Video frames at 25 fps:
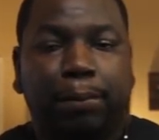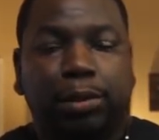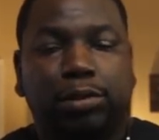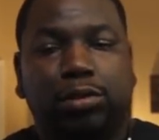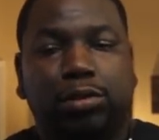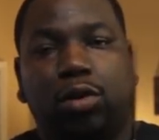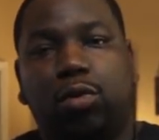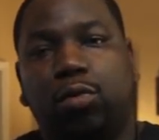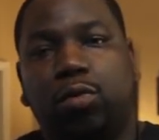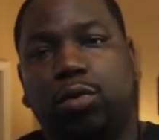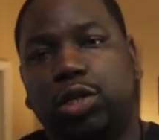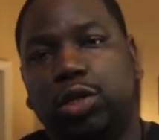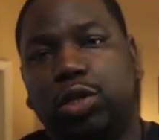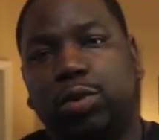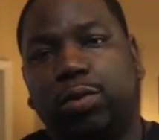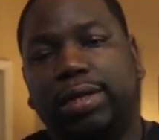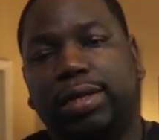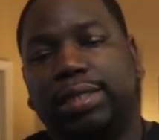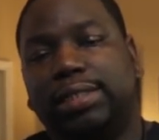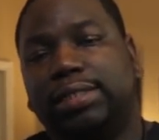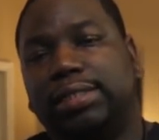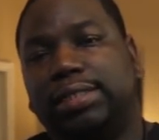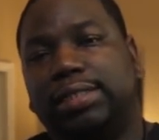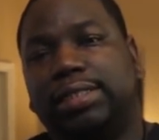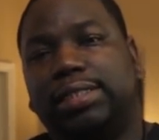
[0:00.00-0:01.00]
So when you
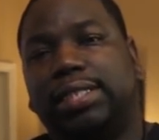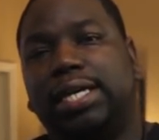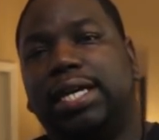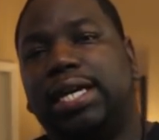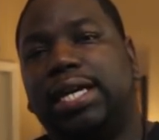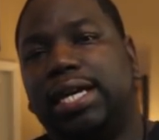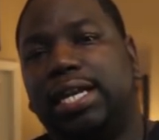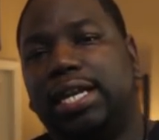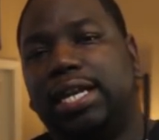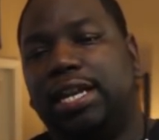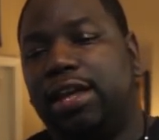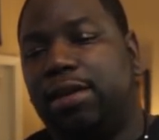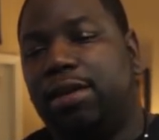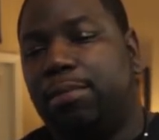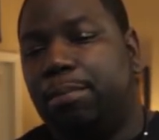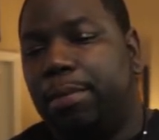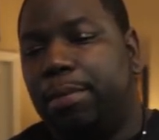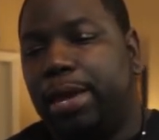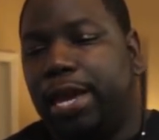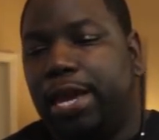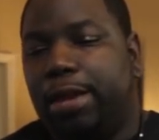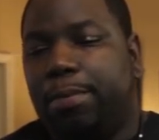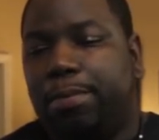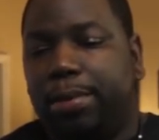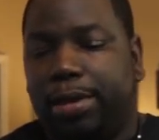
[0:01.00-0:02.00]
understand,
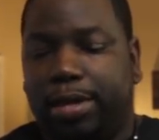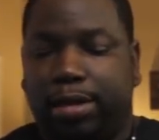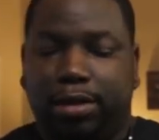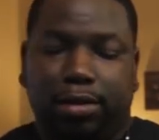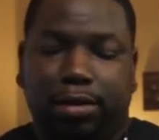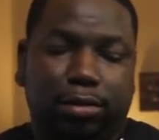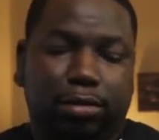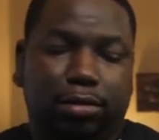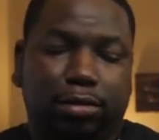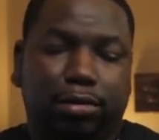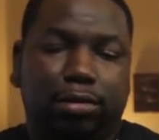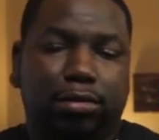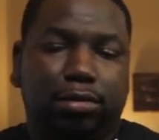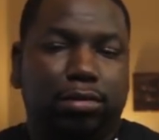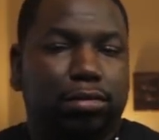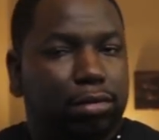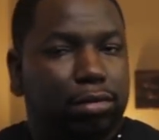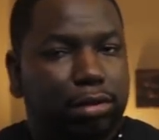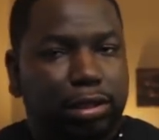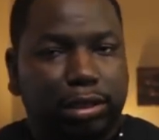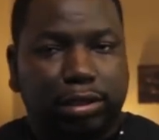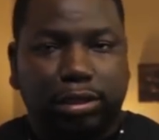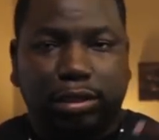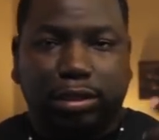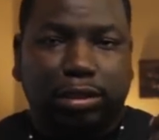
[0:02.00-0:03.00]
maybe,
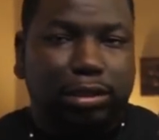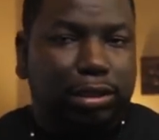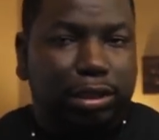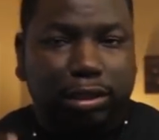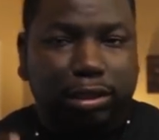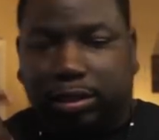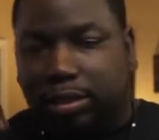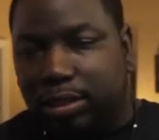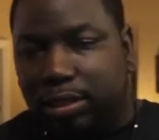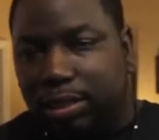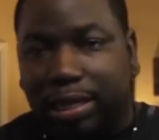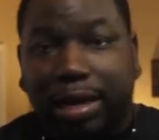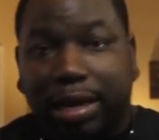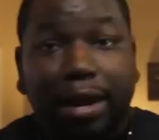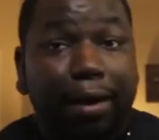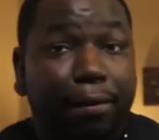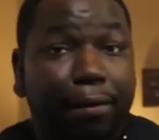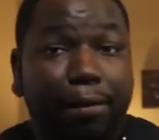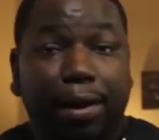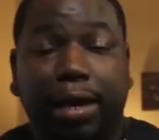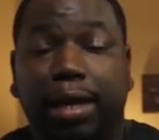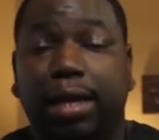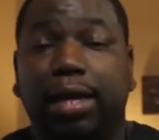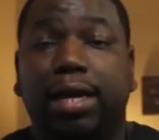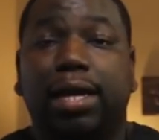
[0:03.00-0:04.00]
this is just
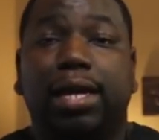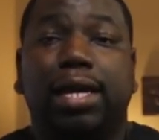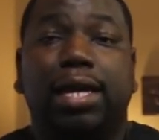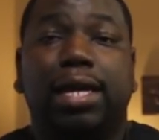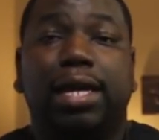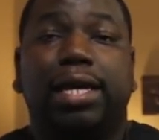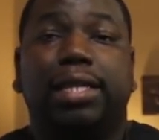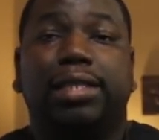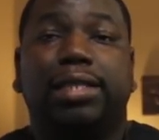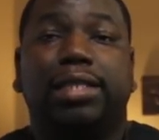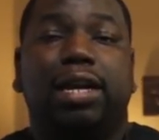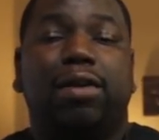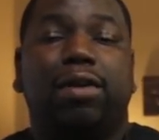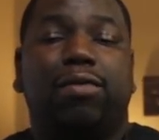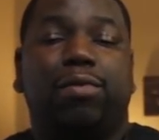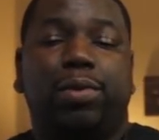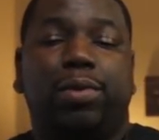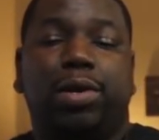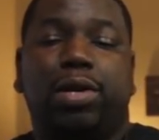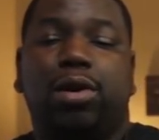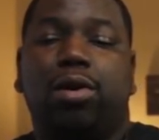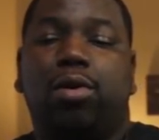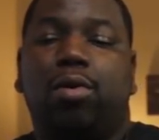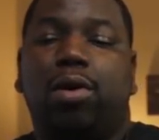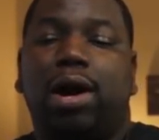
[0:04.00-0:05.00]
theory, that if
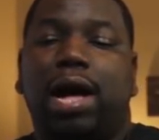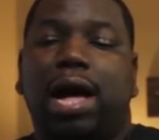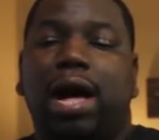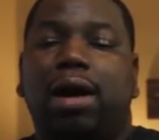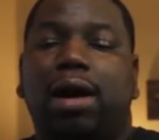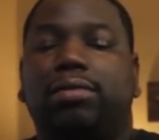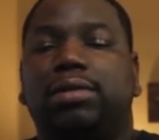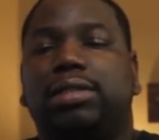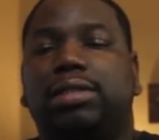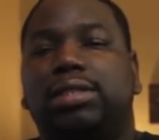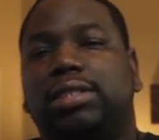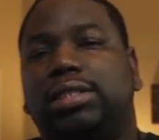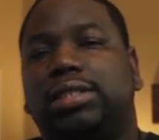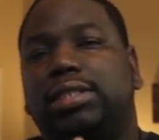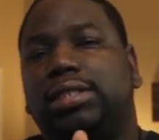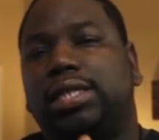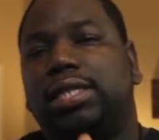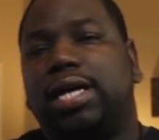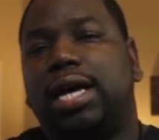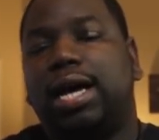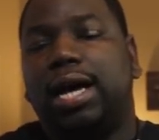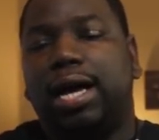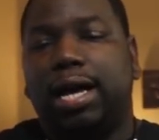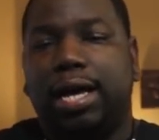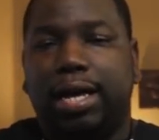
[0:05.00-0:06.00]
we go
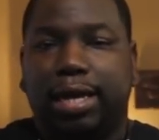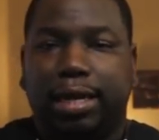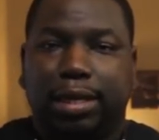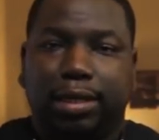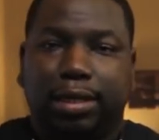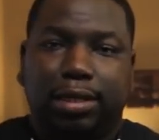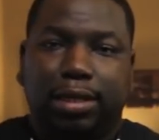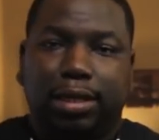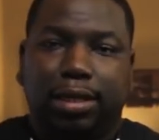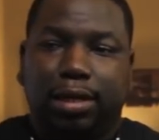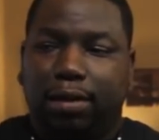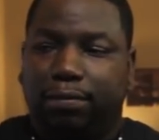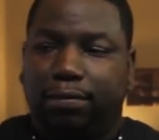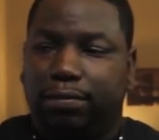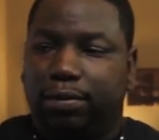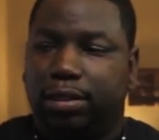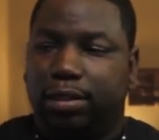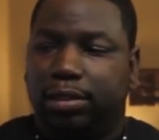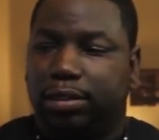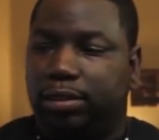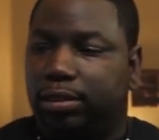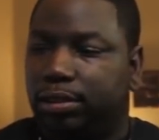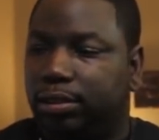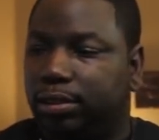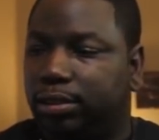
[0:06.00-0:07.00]
outside of
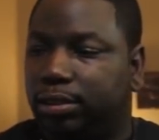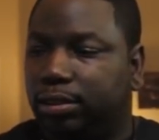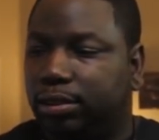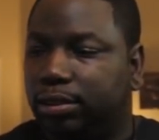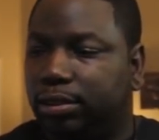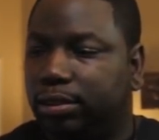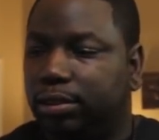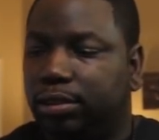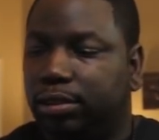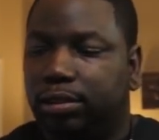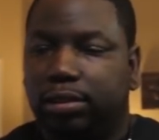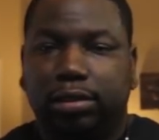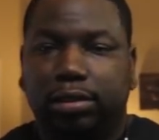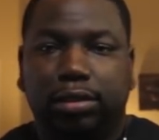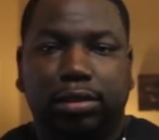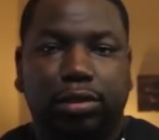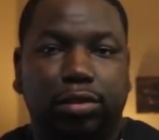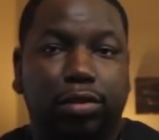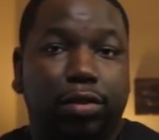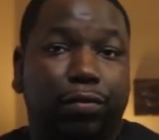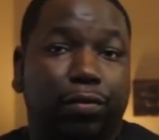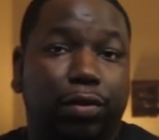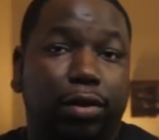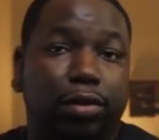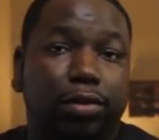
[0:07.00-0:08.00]
this
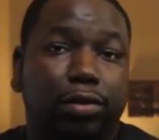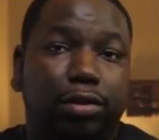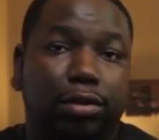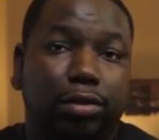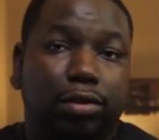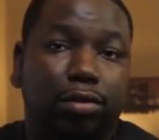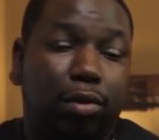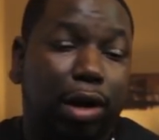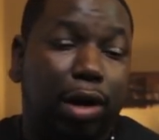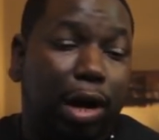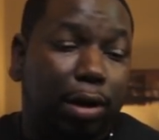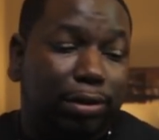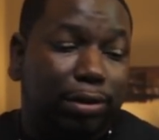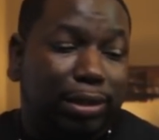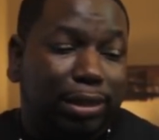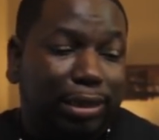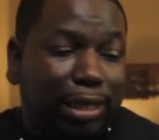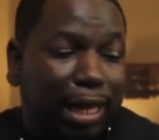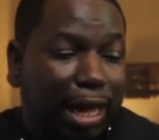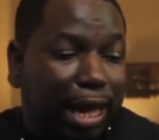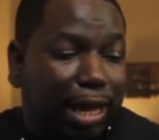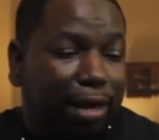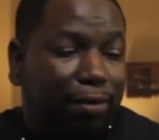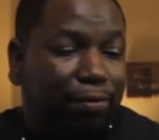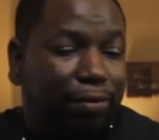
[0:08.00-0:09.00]
universe or
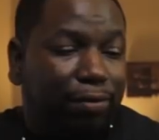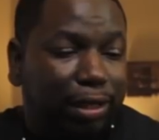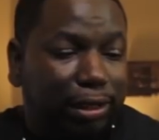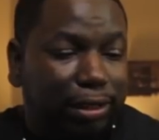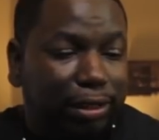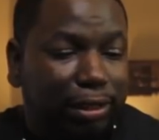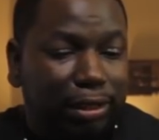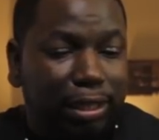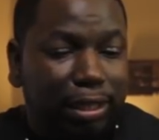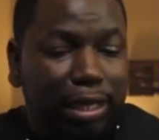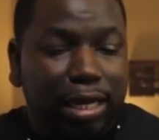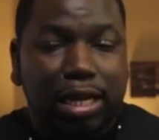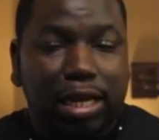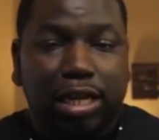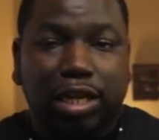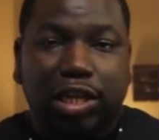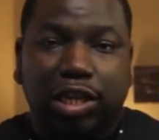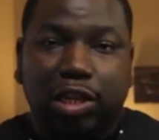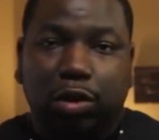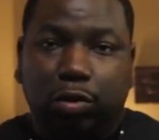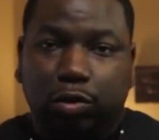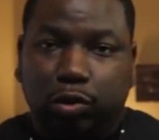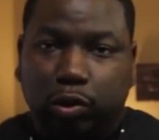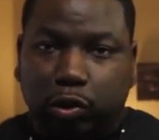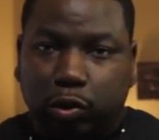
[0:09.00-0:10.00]
outside of this,
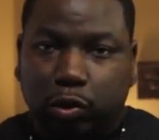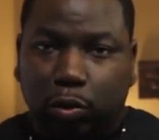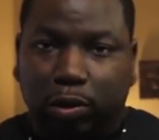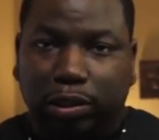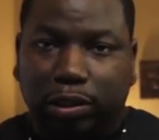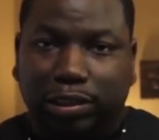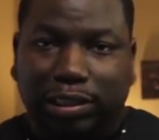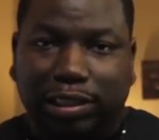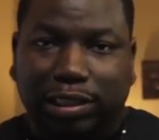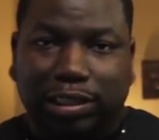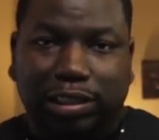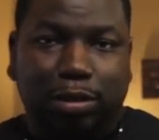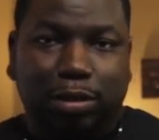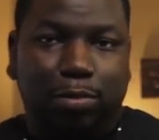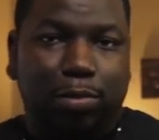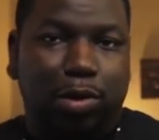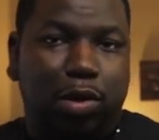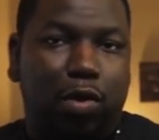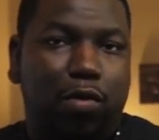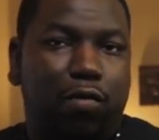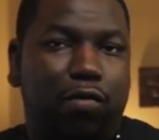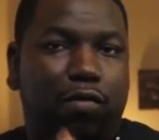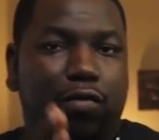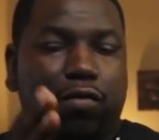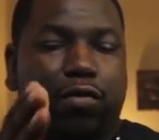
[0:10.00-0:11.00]
you know, solar system
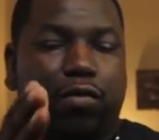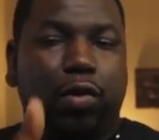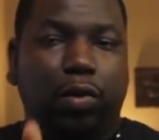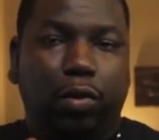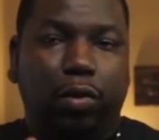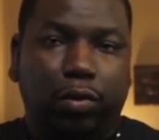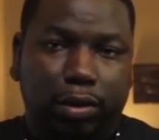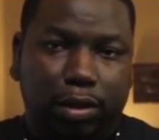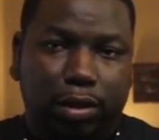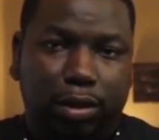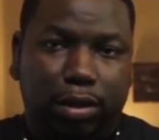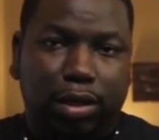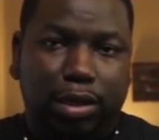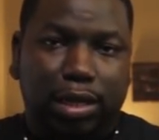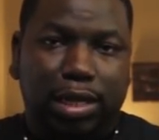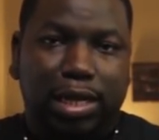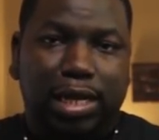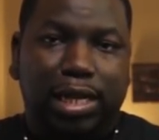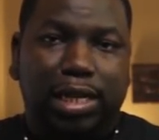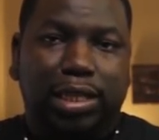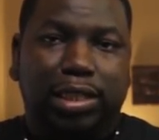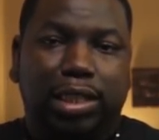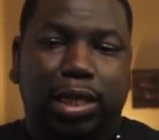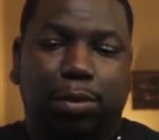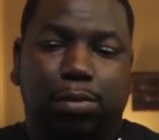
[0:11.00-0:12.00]
and go further,
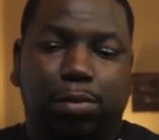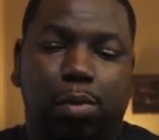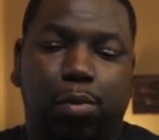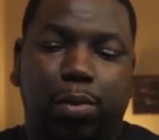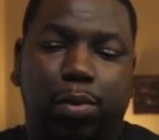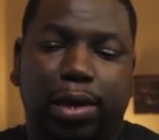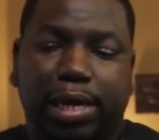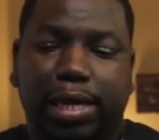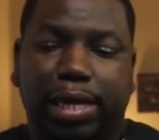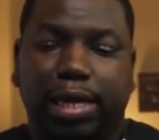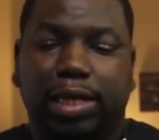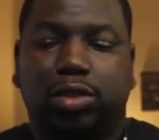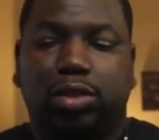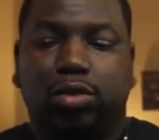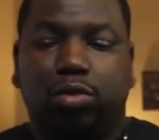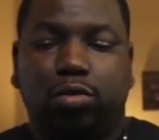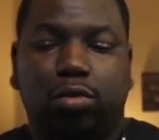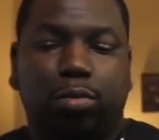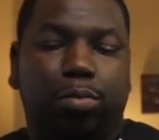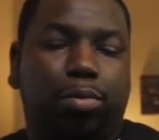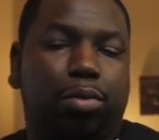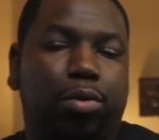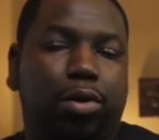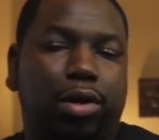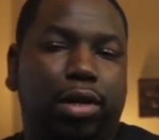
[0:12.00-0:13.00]
that we would get
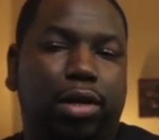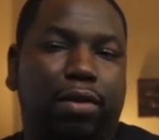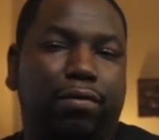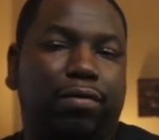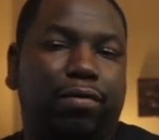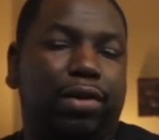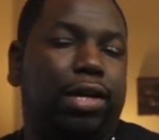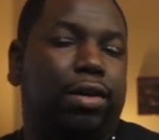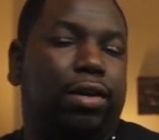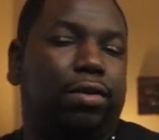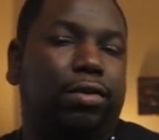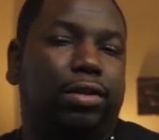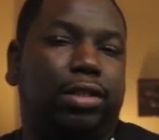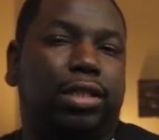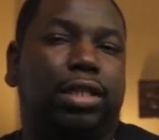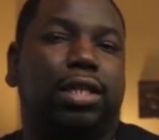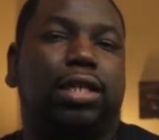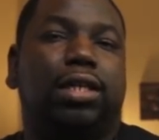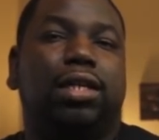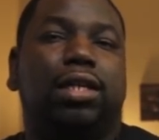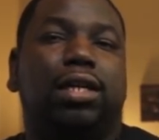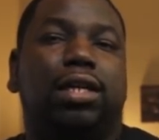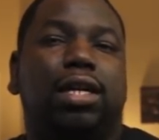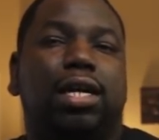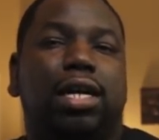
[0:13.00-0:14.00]
to a point of
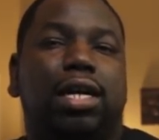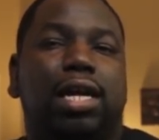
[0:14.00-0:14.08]
energy.